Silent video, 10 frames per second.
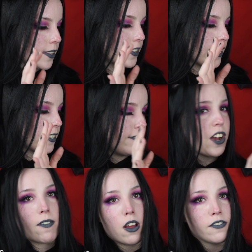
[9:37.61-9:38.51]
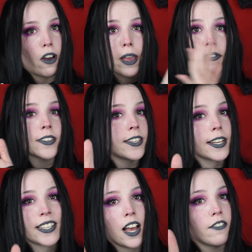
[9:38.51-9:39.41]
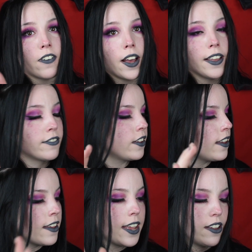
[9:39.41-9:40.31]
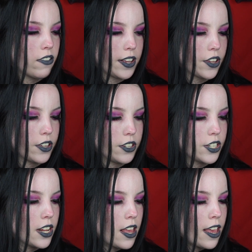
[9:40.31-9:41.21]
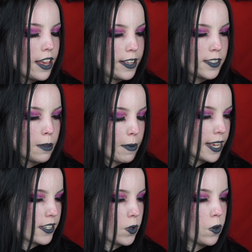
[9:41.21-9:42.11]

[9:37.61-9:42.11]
This gets a 5 out of 5, a 6 out of 5 if I could. It's amazing